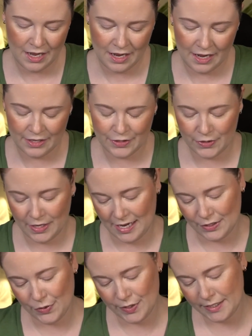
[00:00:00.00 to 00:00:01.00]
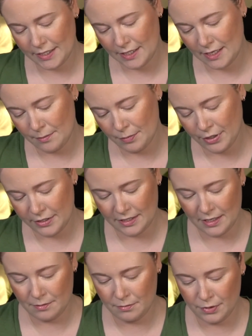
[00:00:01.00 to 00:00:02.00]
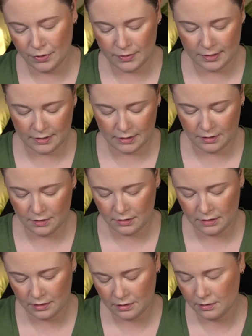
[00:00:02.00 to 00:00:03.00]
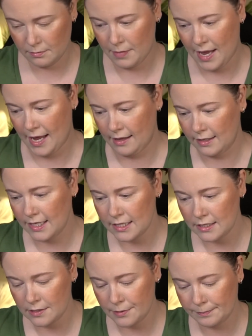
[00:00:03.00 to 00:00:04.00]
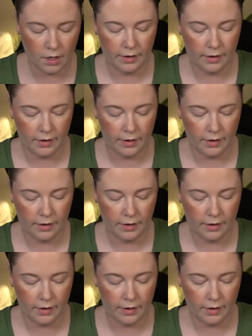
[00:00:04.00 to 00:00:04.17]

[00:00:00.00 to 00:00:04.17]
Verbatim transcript: Uh, so yeah, so this is the Puss in Boots palette.